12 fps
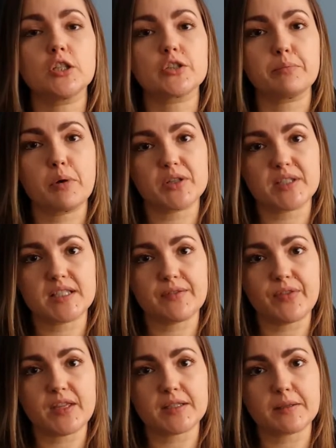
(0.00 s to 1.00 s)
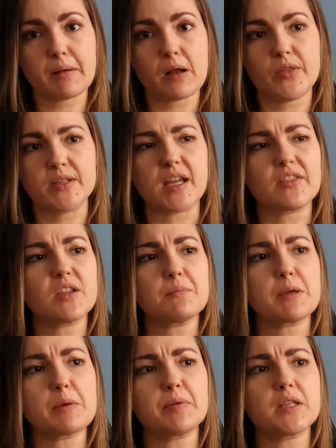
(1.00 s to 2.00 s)
of positive things about this. I think
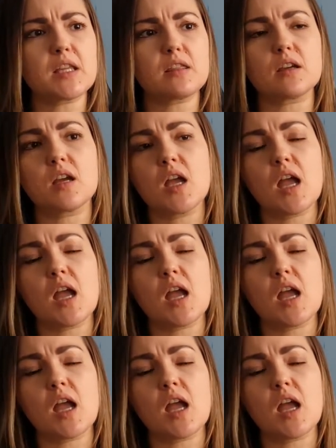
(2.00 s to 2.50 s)
people either